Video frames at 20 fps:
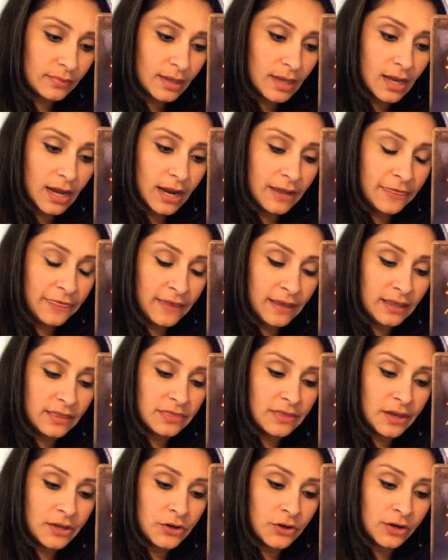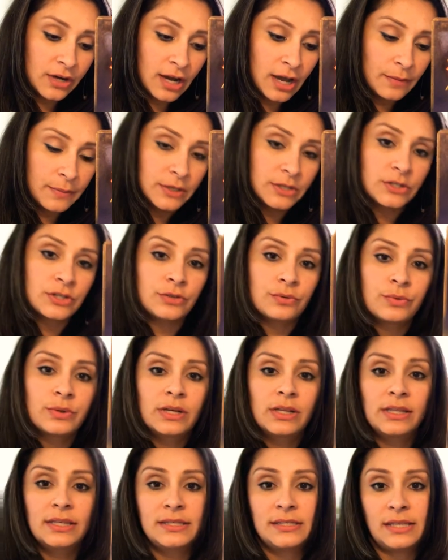I think that you're coming to
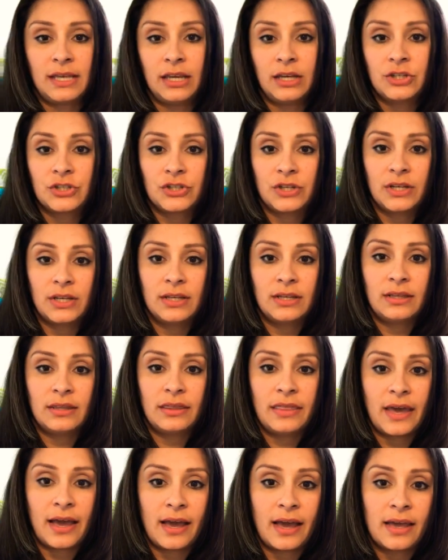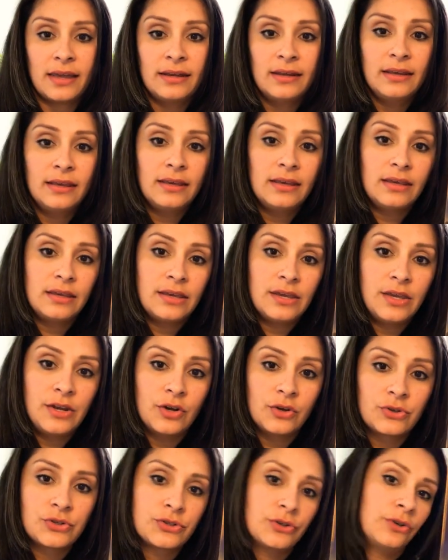realization that
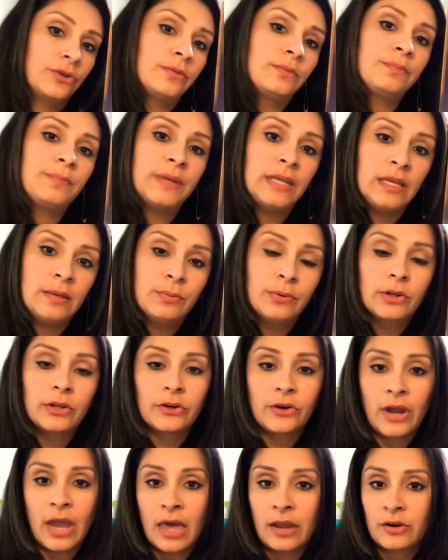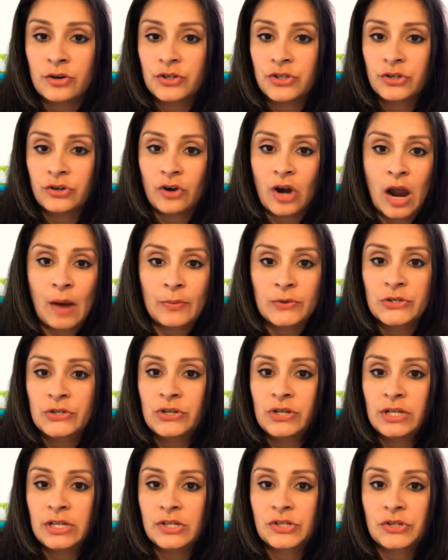certain people or energy or
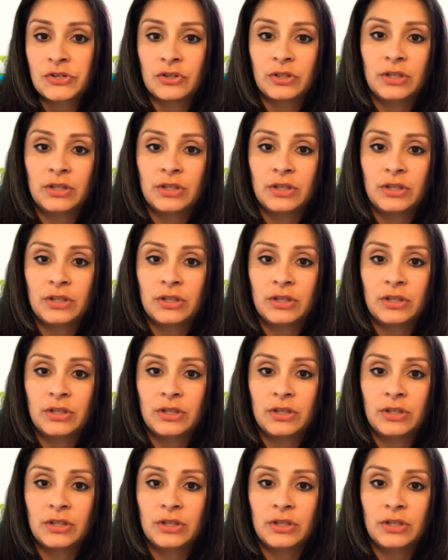opportunities in your